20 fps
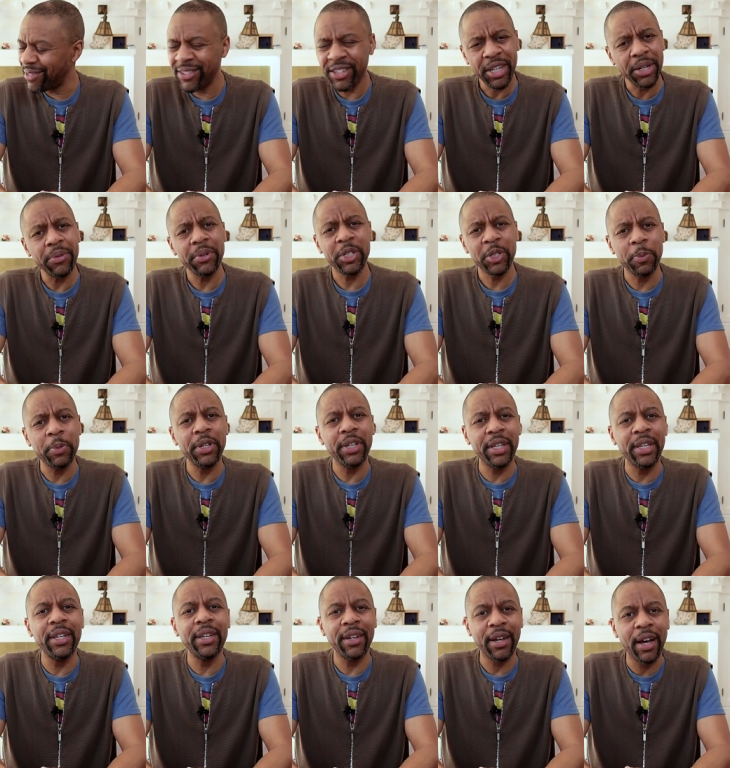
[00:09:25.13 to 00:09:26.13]
generally
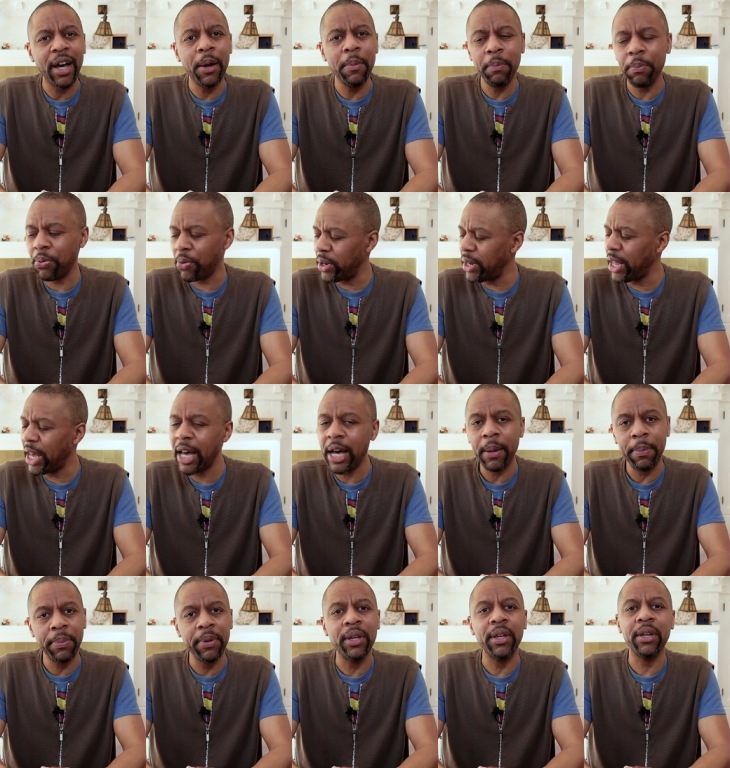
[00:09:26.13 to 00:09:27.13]
speaking, I'm pretty
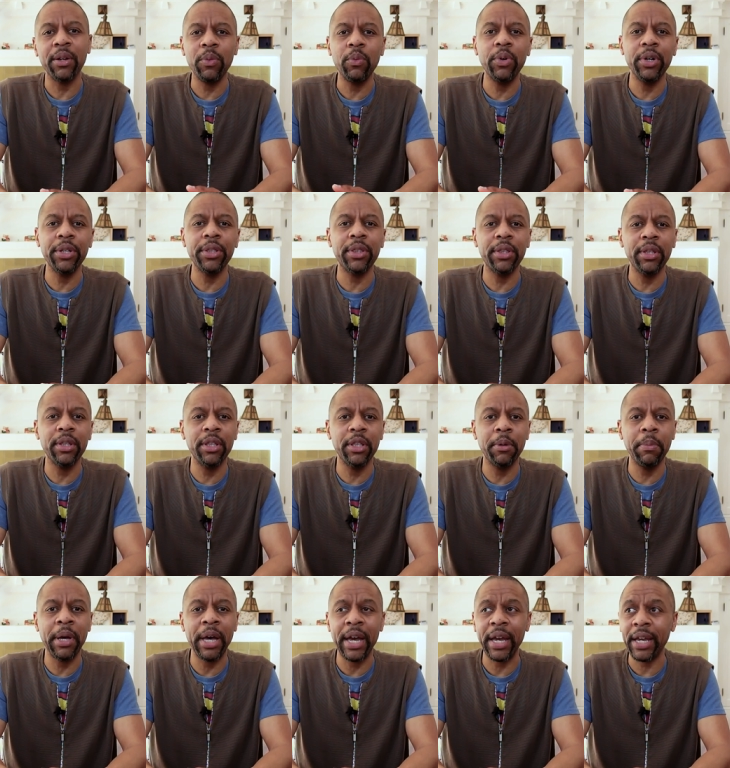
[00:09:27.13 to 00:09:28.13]
happy with
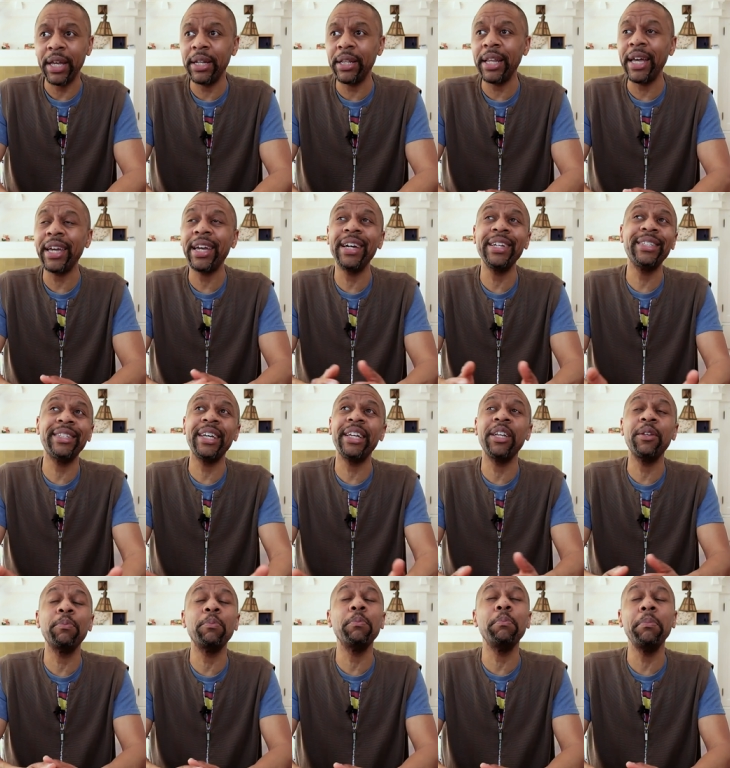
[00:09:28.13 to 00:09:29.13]
the Mac. And like I said
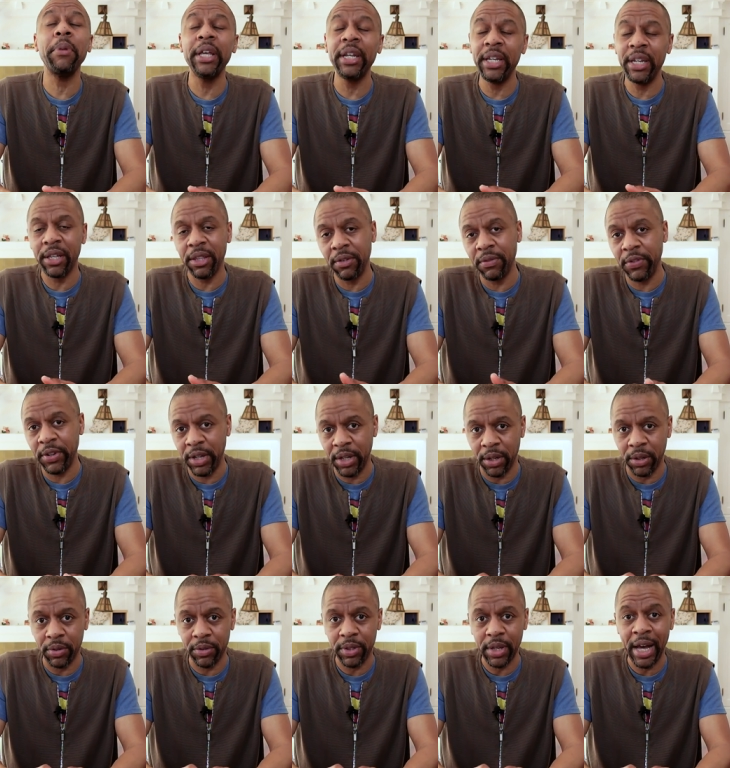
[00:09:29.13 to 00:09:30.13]
in many other
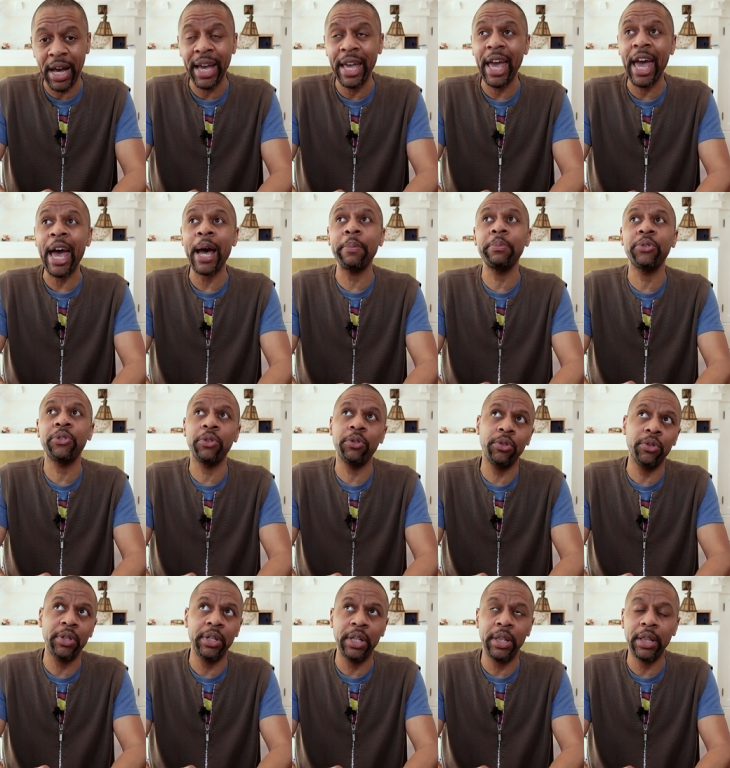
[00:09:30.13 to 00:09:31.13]
videos, I
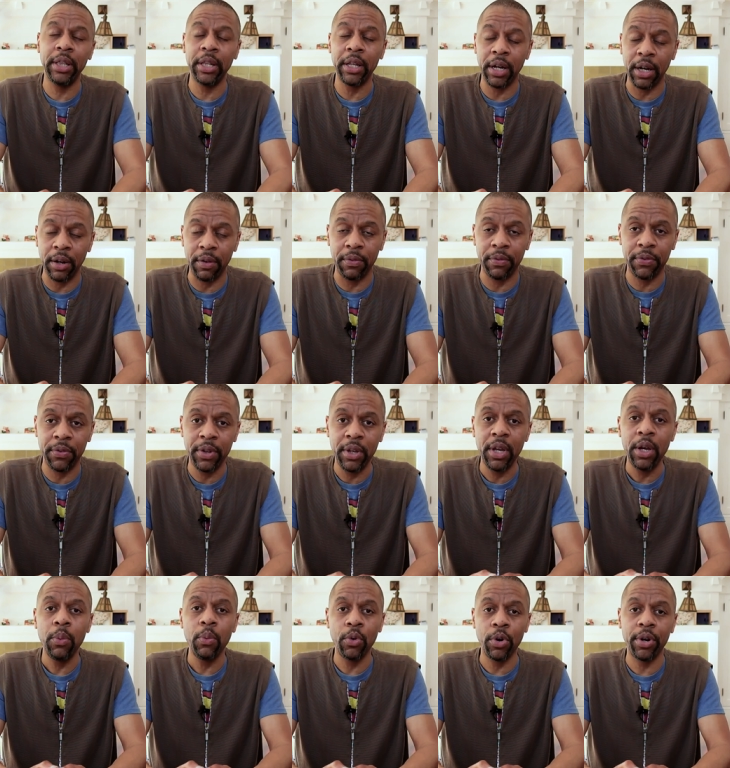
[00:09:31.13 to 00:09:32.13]
absolutely love
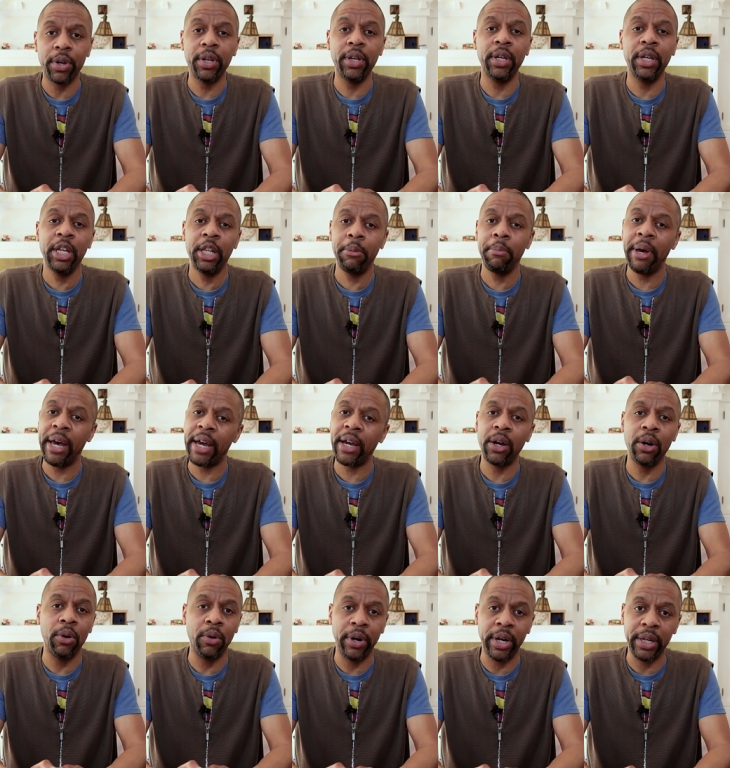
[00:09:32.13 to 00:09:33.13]
working in
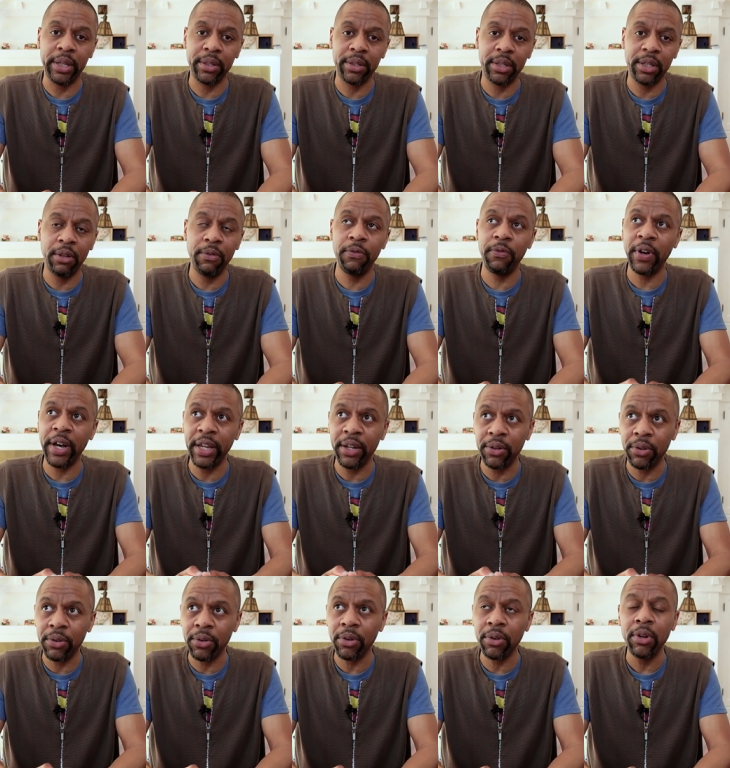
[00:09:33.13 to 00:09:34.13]
Mac OS. The
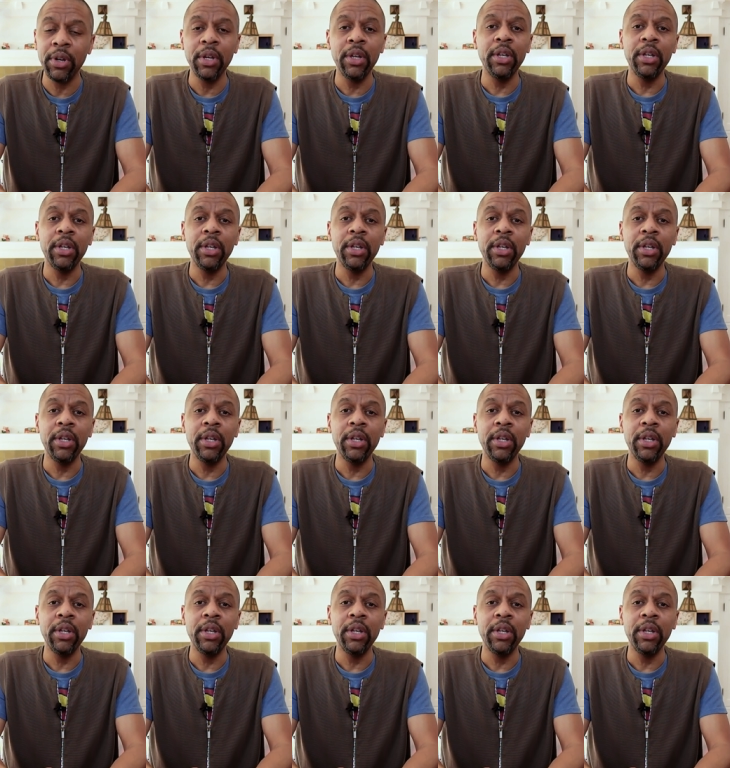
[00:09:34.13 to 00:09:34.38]
Finder,